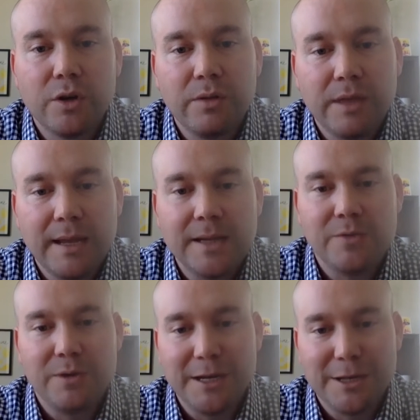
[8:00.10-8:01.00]
things you
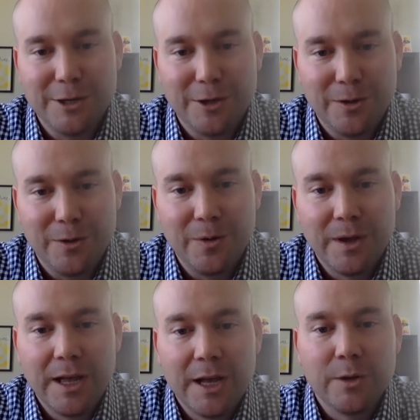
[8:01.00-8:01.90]
need to do
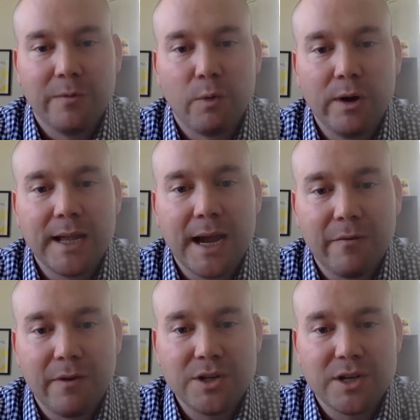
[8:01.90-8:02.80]
to avoid
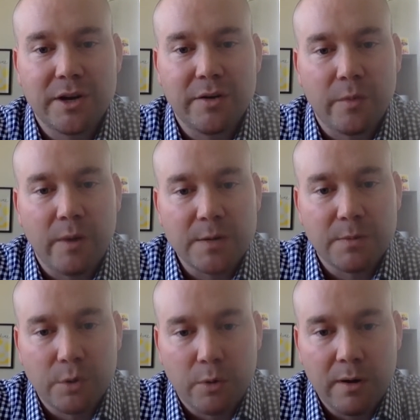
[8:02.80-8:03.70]
coverage under the
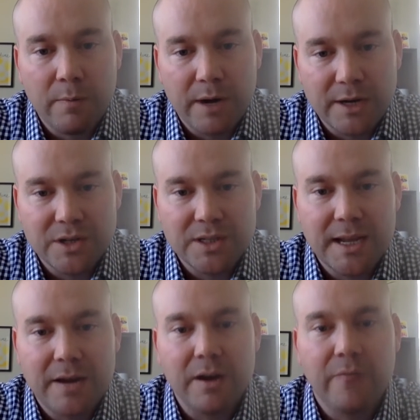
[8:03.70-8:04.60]
Respiratory Protection
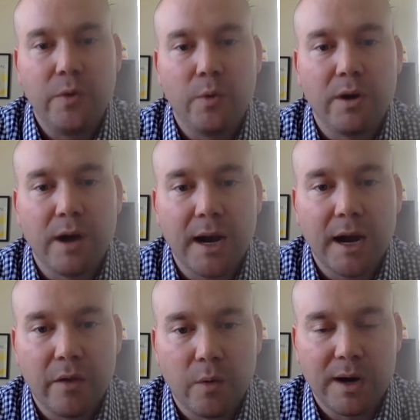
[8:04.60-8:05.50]
Standard if you are not
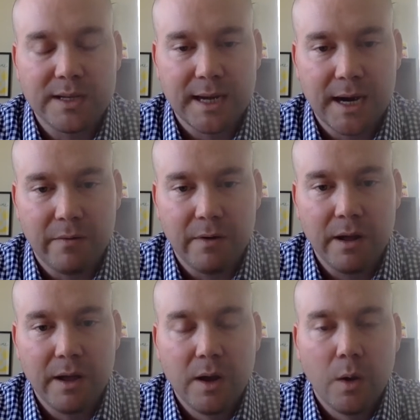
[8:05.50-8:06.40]
otherwise covered.
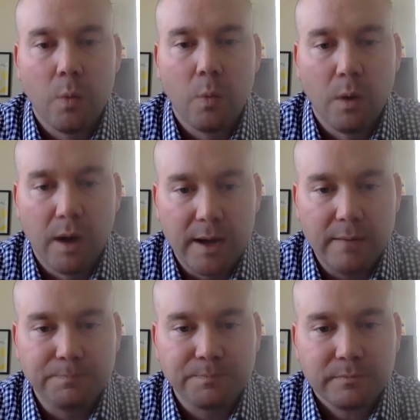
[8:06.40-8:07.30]
One,
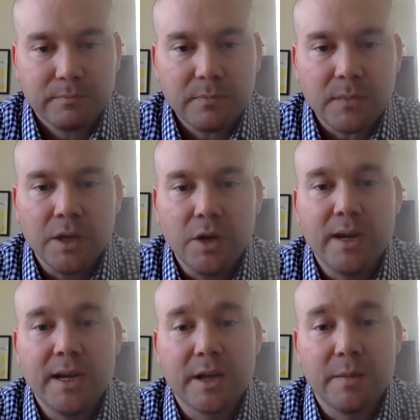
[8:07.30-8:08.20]
you need
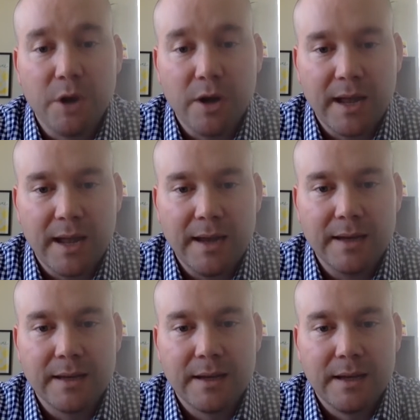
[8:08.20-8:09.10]
to communicate
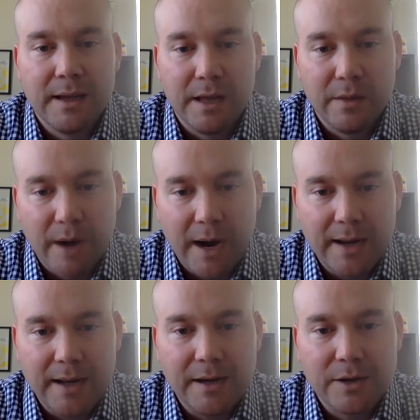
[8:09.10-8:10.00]
in
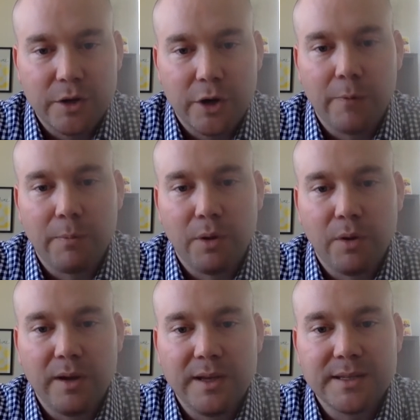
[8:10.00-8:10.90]
writing to your
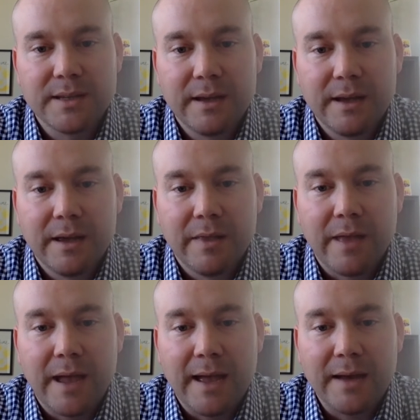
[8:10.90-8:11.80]
employees
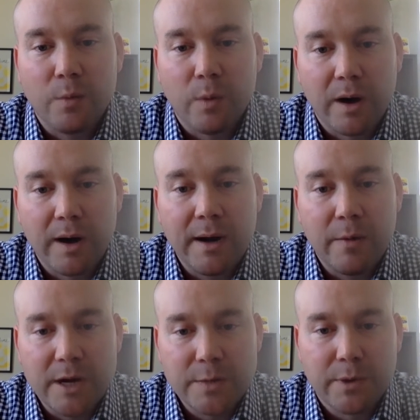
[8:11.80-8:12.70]
that wearing a
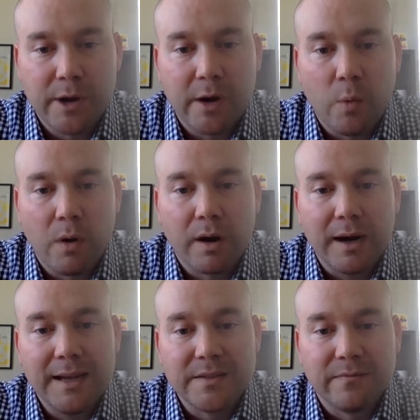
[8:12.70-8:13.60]
respirator at work
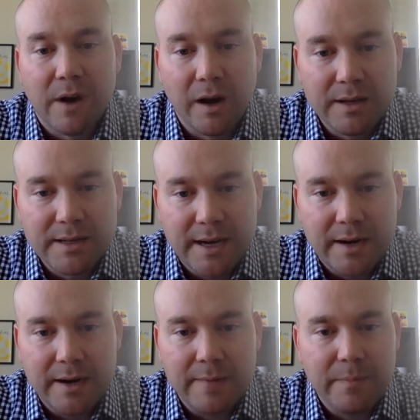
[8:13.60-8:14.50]
is voluntary.
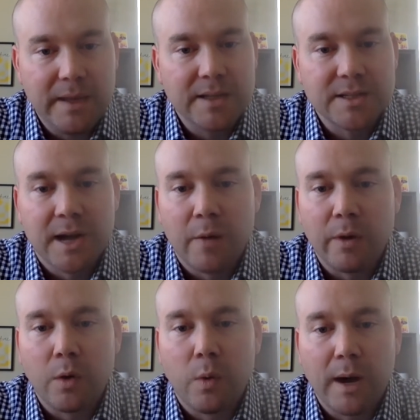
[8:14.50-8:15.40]
It is not
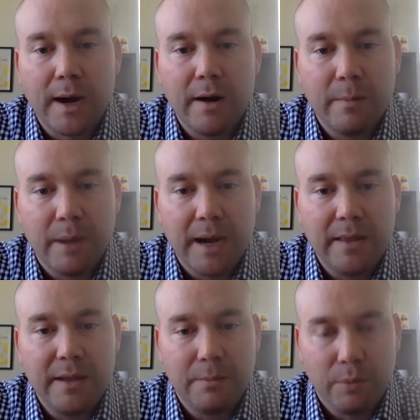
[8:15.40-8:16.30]
required by the
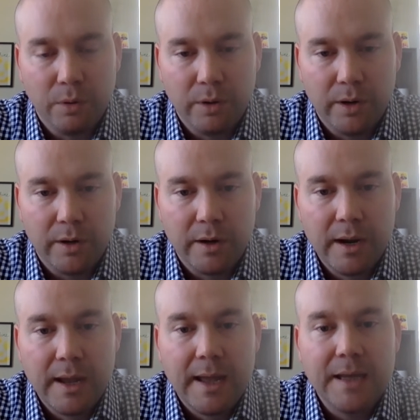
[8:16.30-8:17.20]
employer.
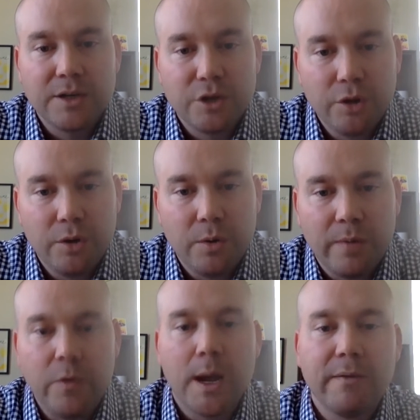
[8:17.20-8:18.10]
And two, if
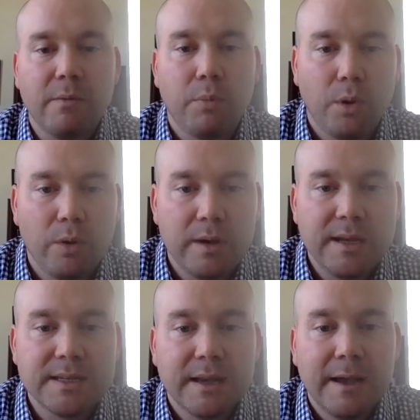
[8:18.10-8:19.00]
you have
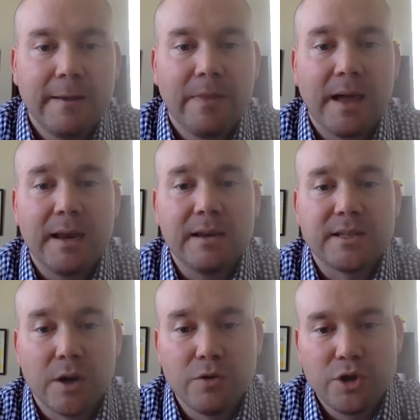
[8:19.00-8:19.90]
employees that
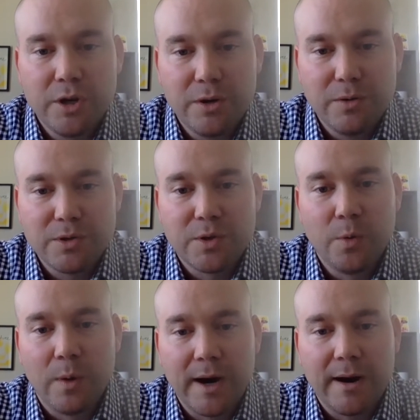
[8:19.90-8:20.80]
so choose to
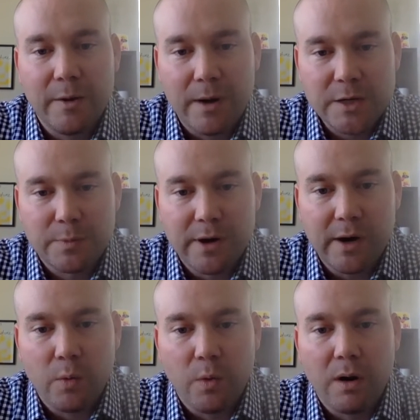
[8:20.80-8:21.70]
wear a respirator
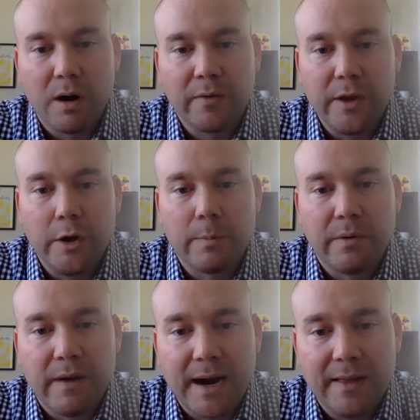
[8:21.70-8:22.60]
at work, that you're
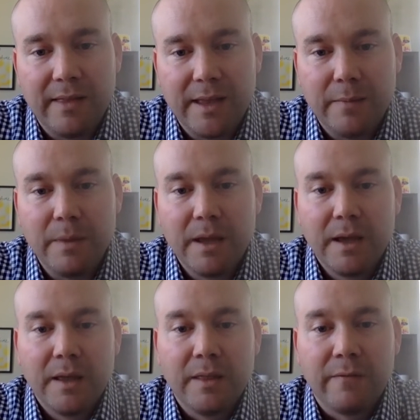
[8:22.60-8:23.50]
providing them
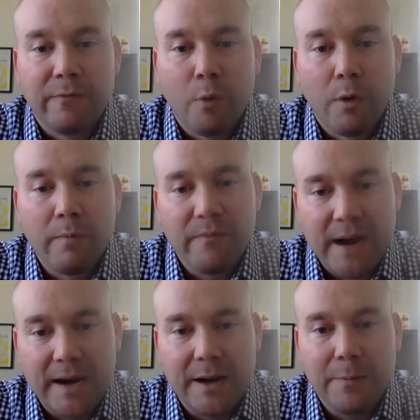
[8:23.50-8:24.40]
the form
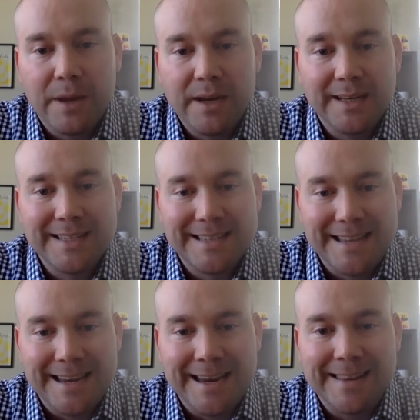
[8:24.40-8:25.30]
found in Appendix
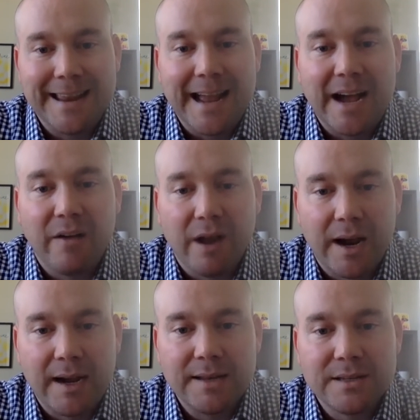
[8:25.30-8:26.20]
D that
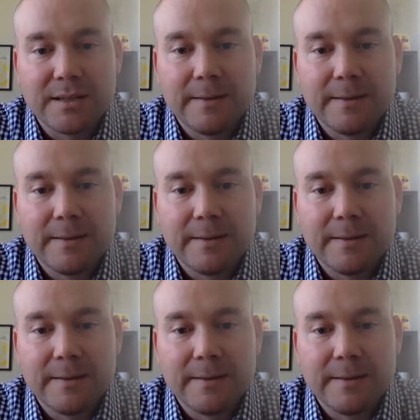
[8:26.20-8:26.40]
outlines